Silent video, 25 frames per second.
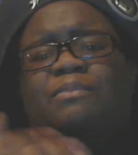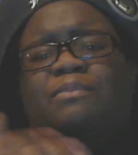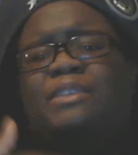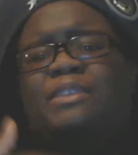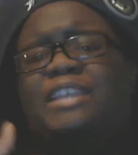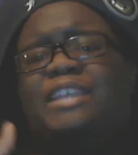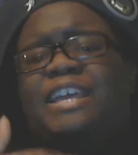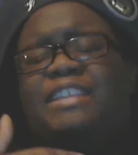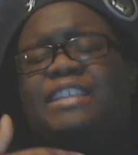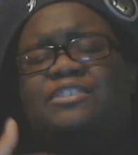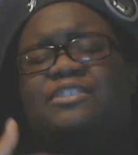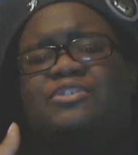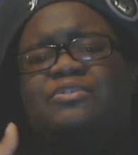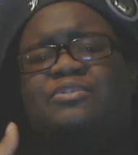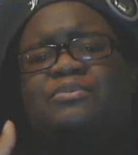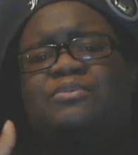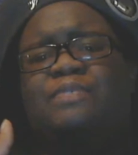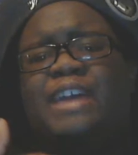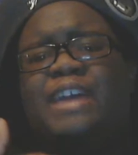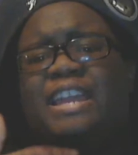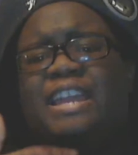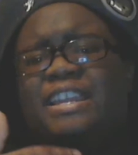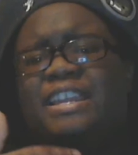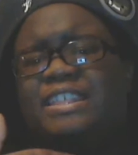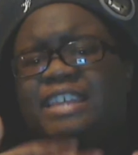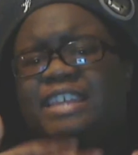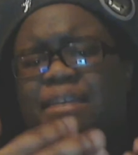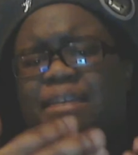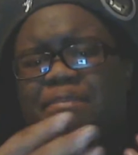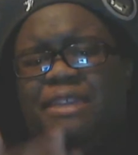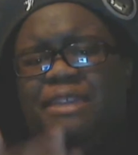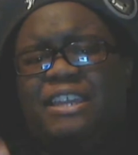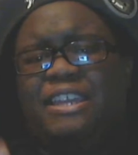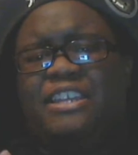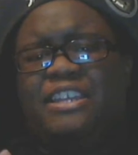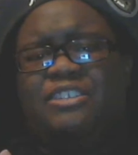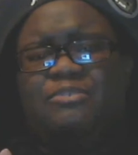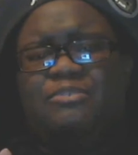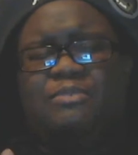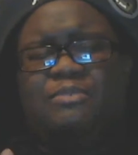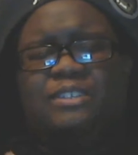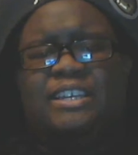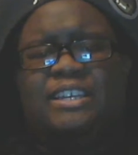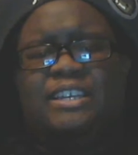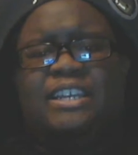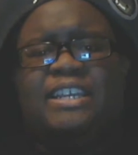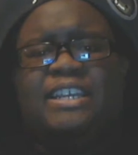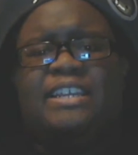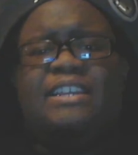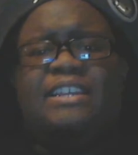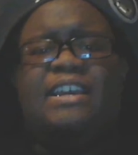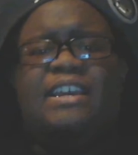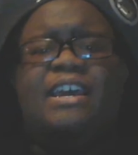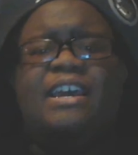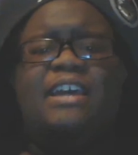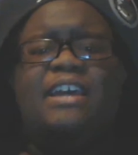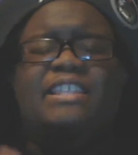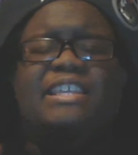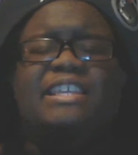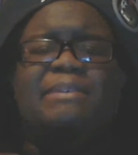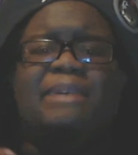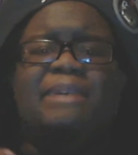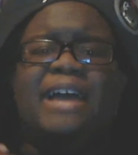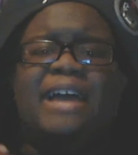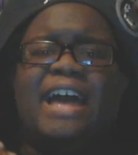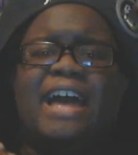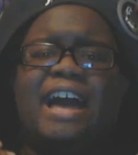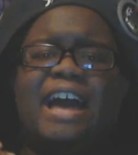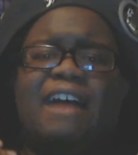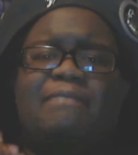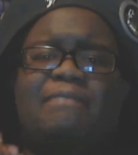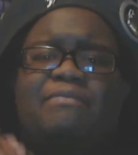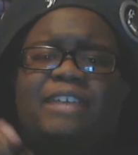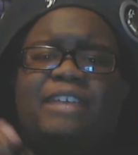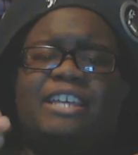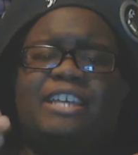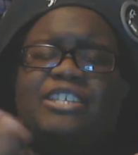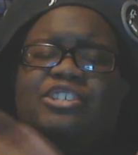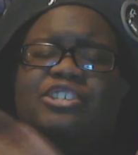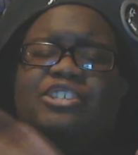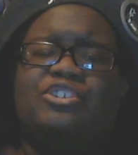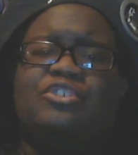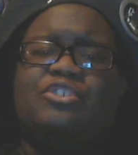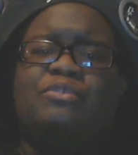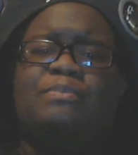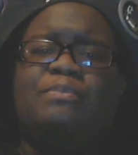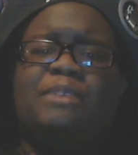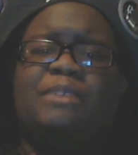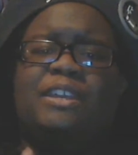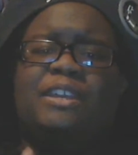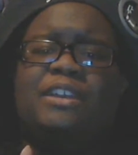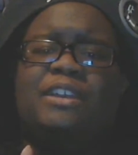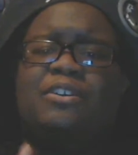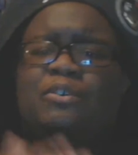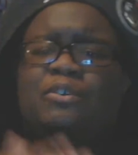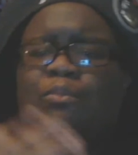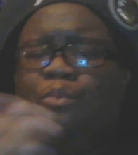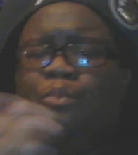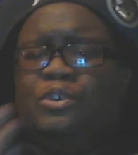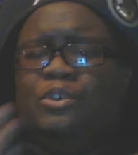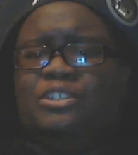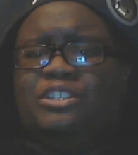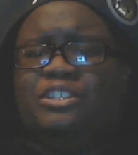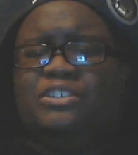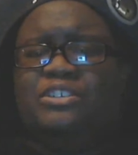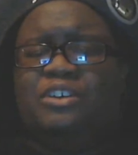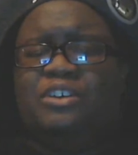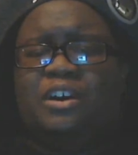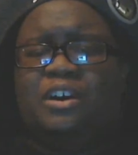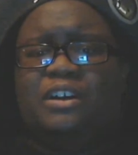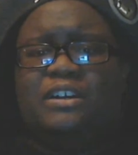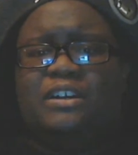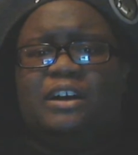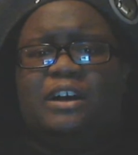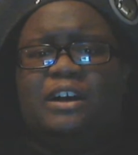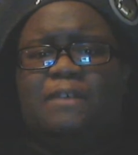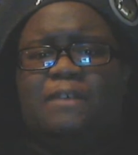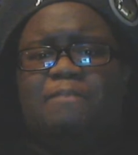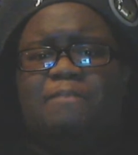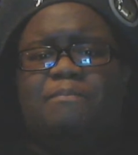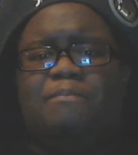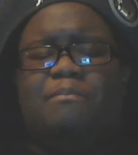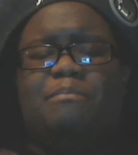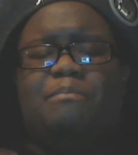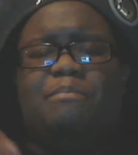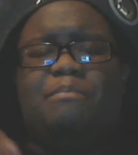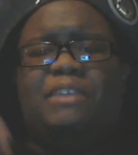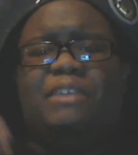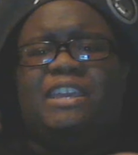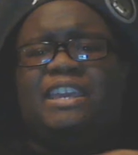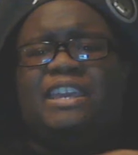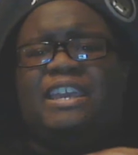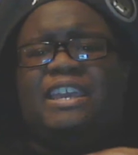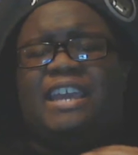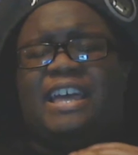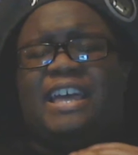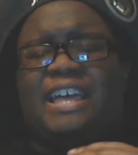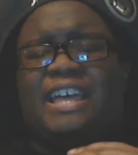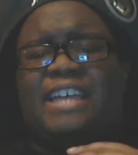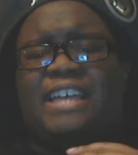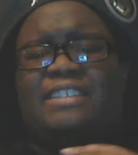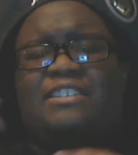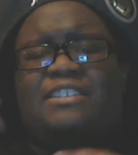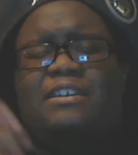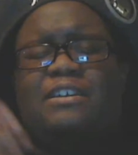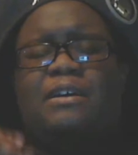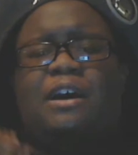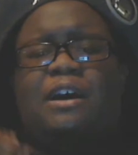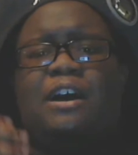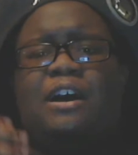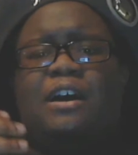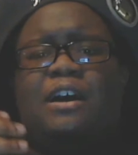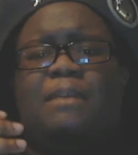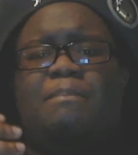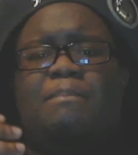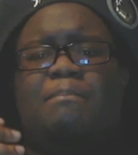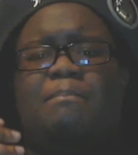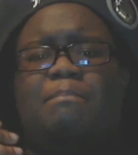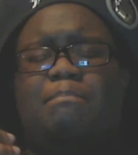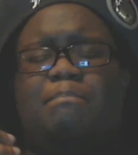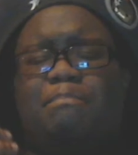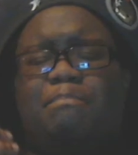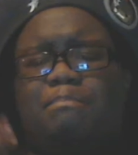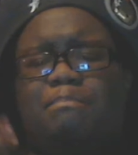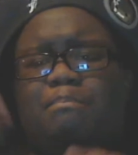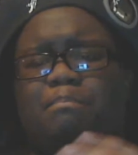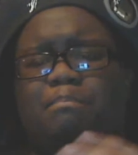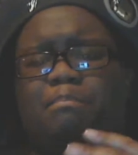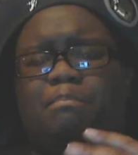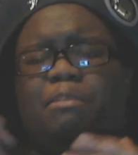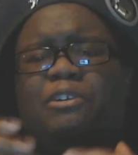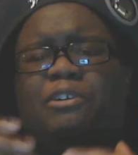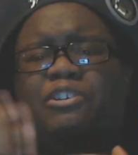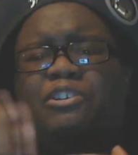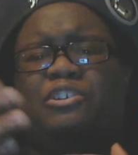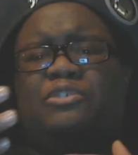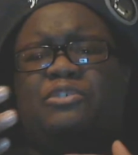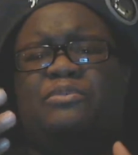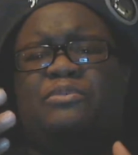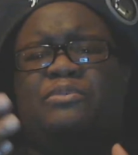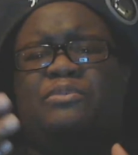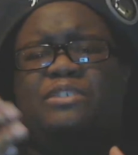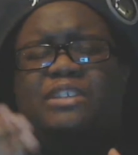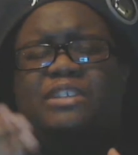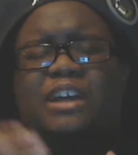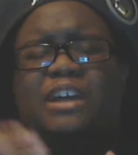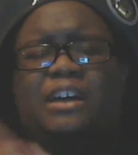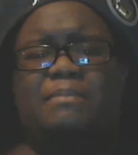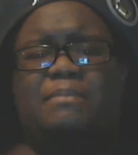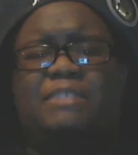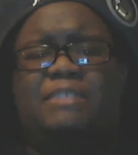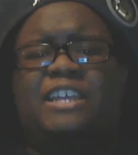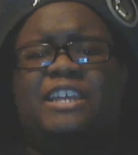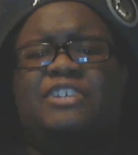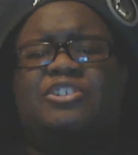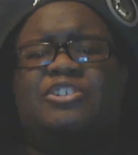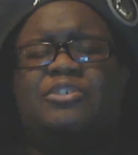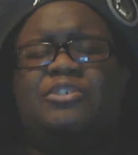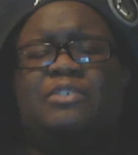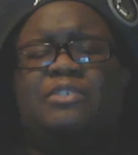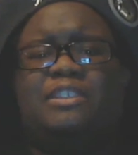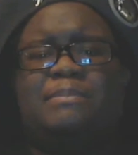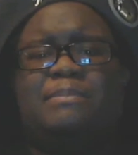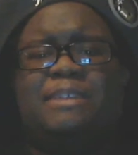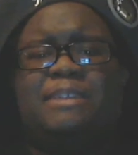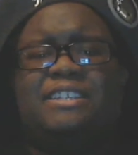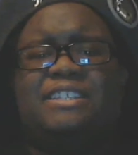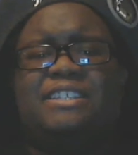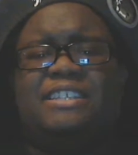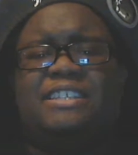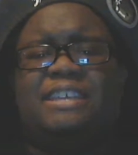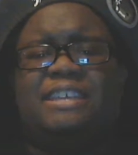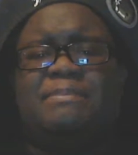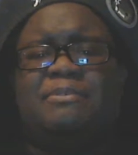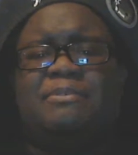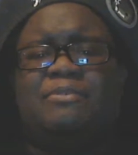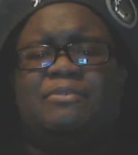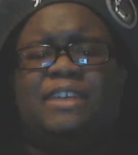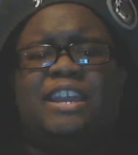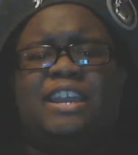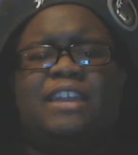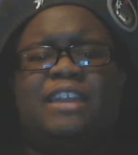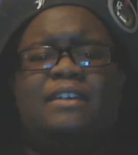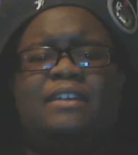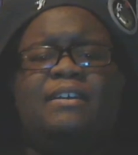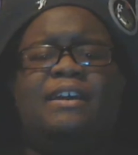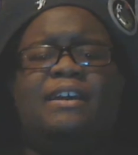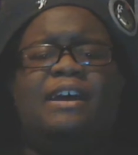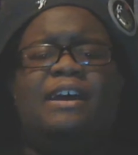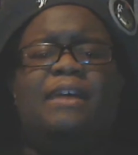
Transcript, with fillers: when they do anything Peanuts related, they would have like Snoopy or Woodstock um, be as the um, balloons um, they show at the Macy's Day Parade.